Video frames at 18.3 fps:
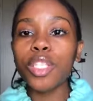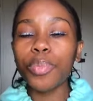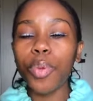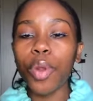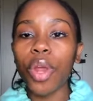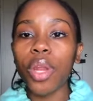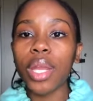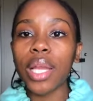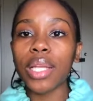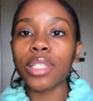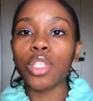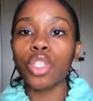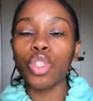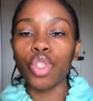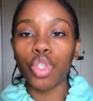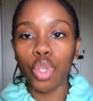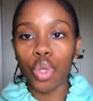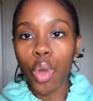products
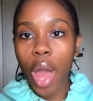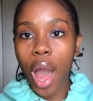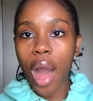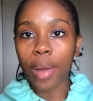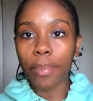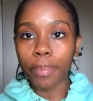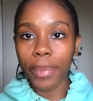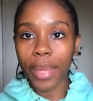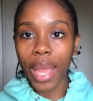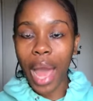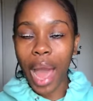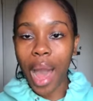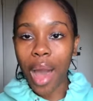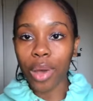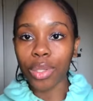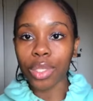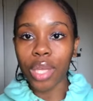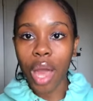do help me
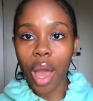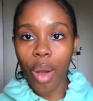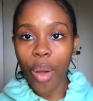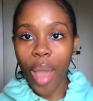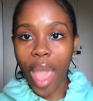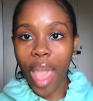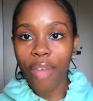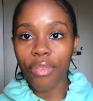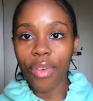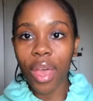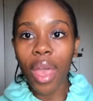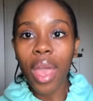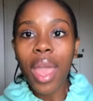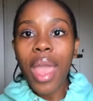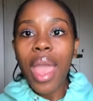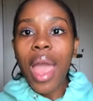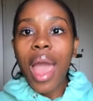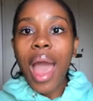out. However,
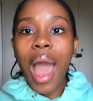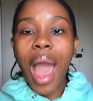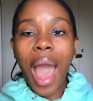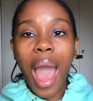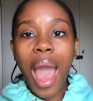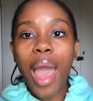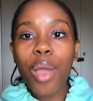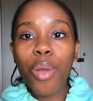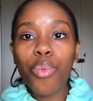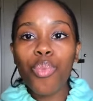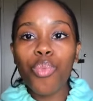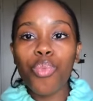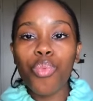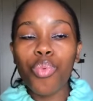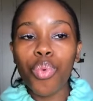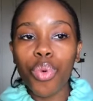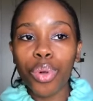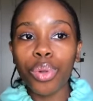I
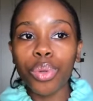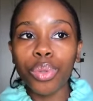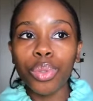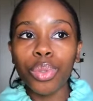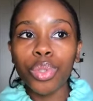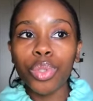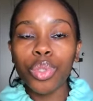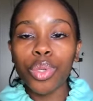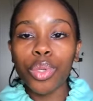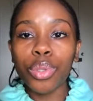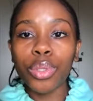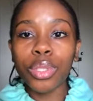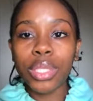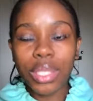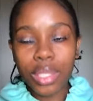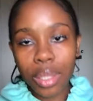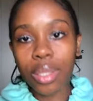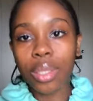will
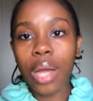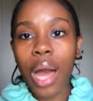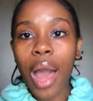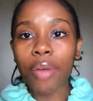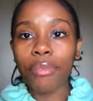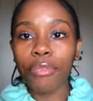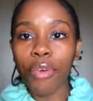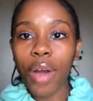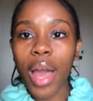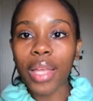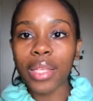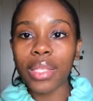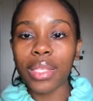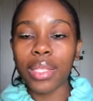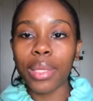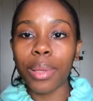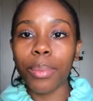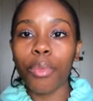still advise
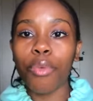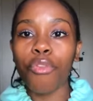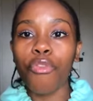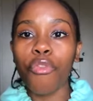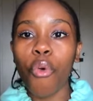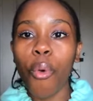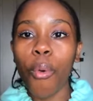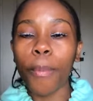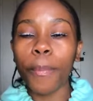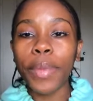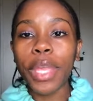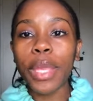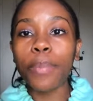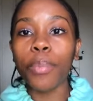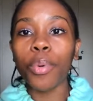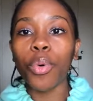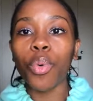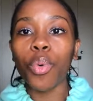them for
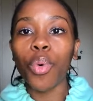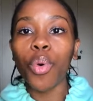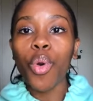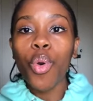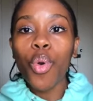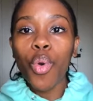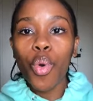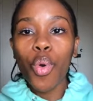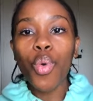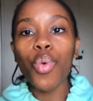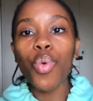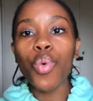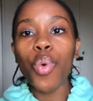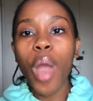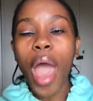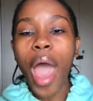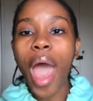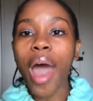people who
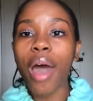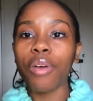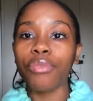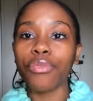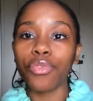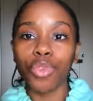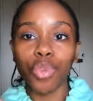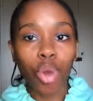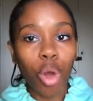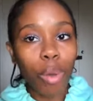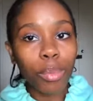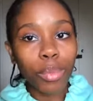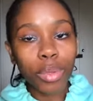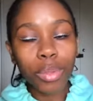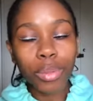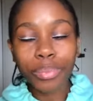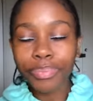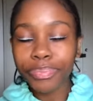have
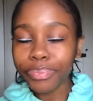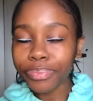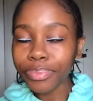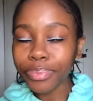normal